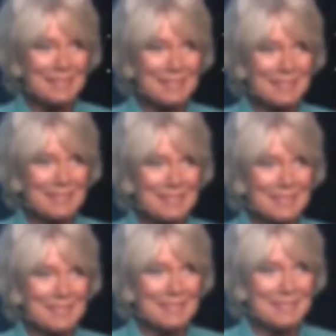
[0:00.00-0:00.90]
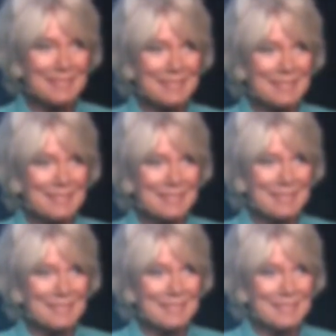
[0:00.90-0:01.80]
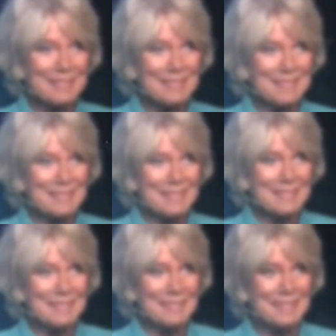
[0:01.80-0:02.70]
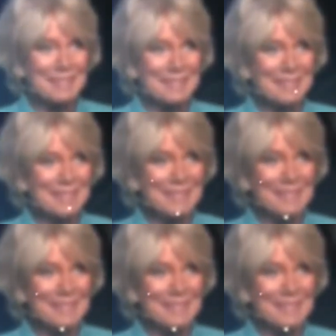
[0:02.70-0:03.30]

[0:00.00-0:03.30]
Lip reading: (no one is talking)